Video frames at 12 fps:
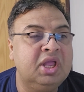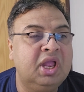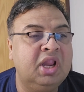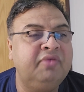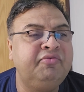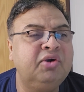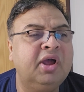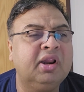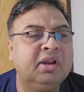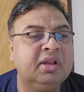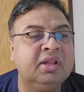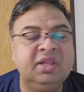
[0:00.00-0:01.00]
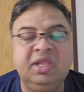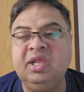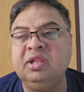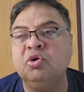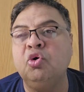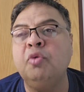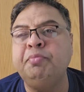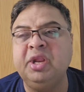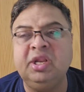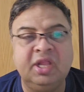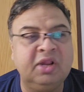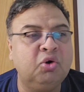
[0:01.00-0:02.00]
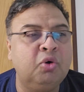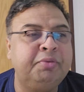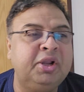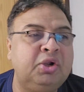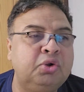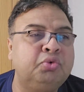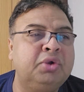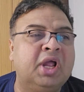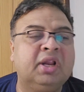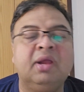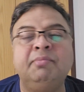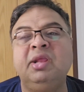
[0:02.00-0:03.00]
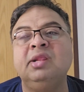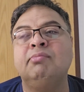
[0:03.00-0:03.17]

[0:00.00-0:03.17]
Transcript: And if you are seeing the open, then open two are coming,